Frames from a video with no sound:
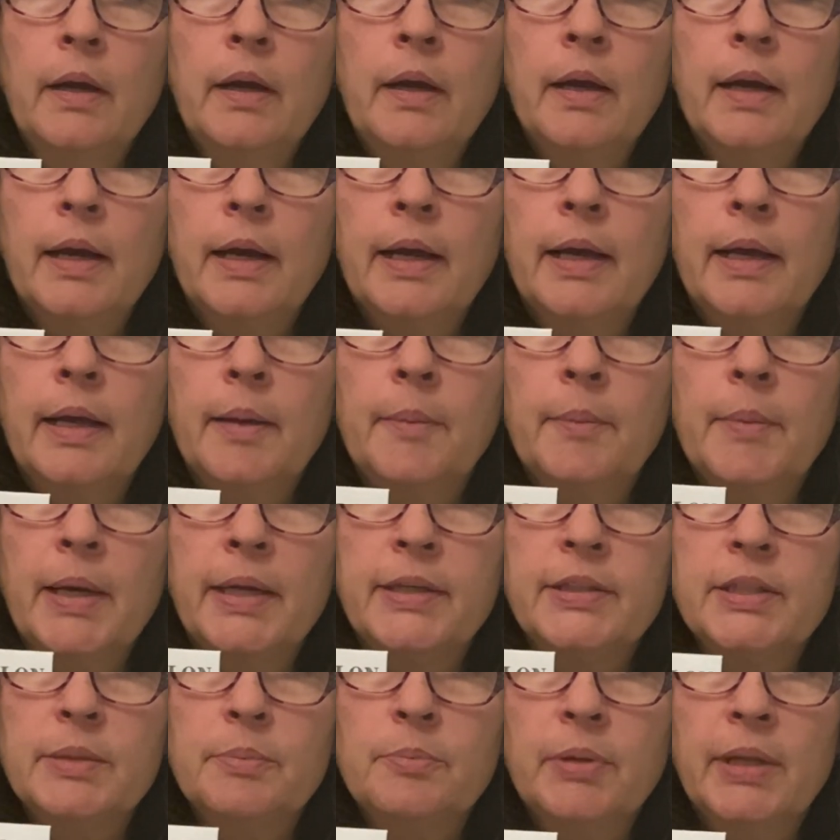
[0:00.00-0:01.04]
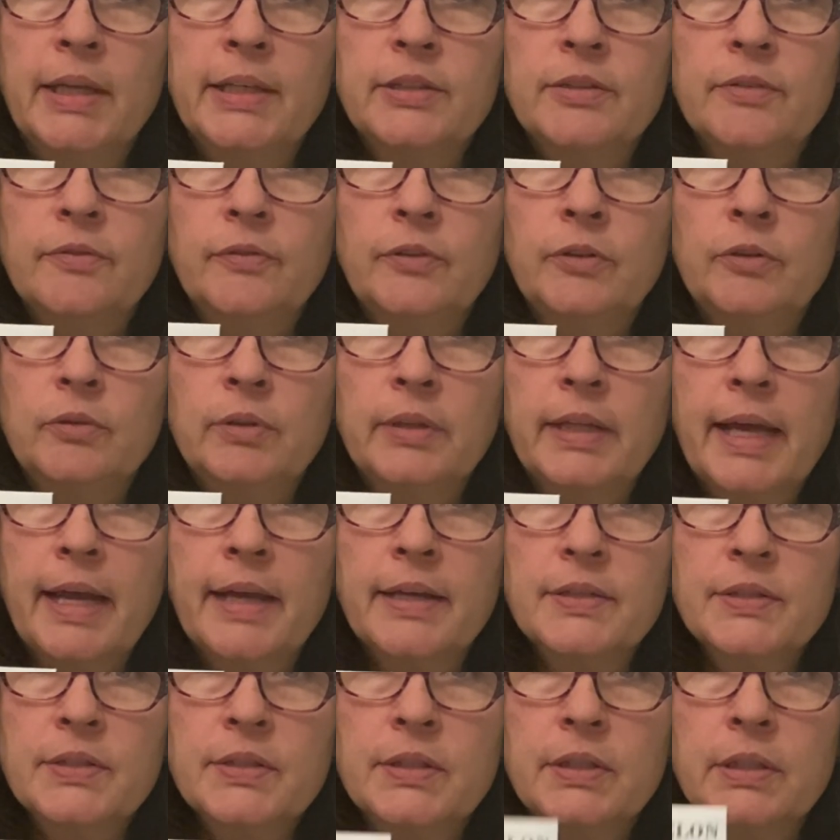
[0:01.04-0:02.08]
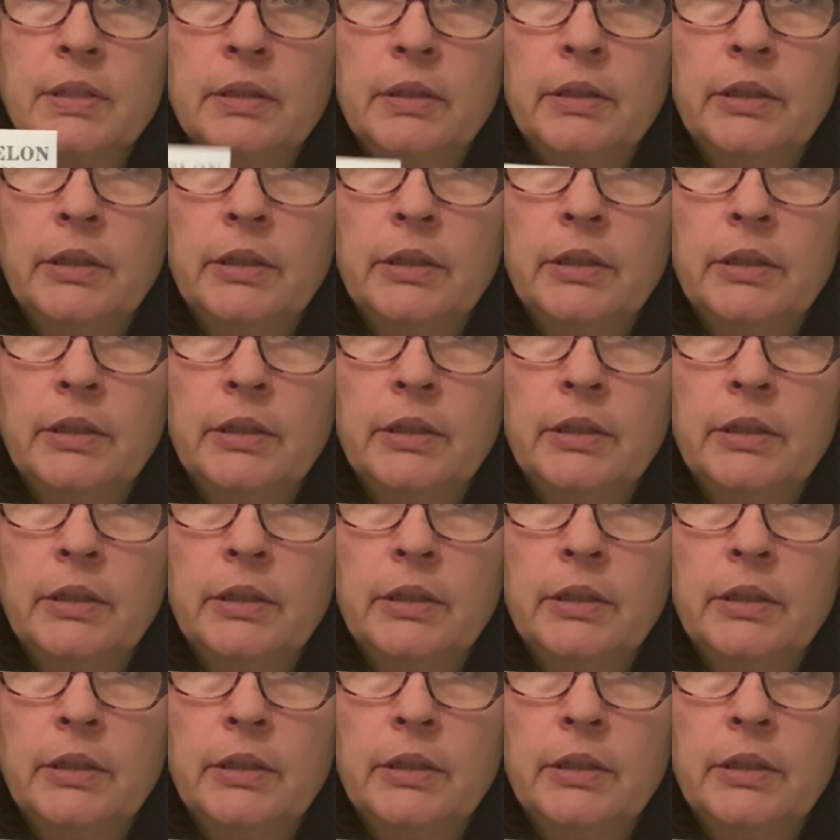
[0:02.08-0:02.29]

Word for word: I did plant a few last